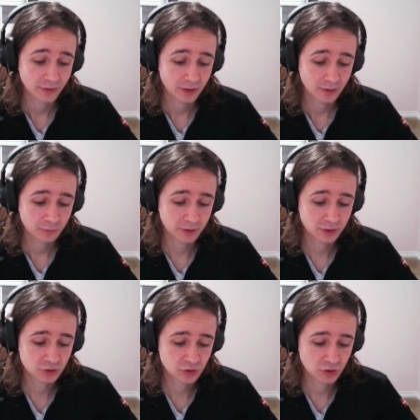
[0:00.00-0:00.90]
When a
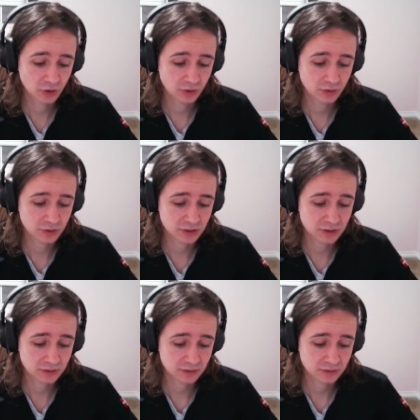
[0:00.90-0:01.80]
turn
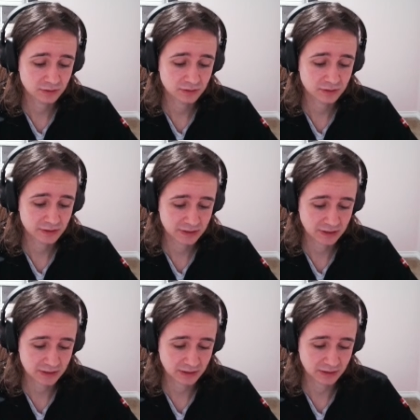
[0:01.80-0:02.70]

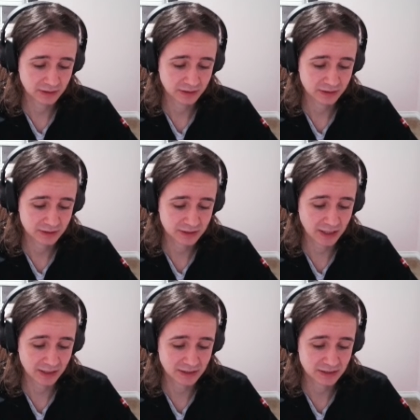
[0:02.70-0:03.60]
signal
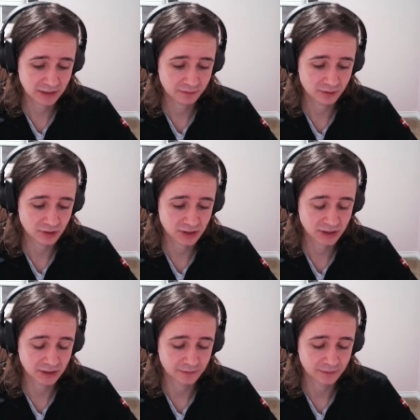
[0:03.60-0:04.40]
sign is difficult to see.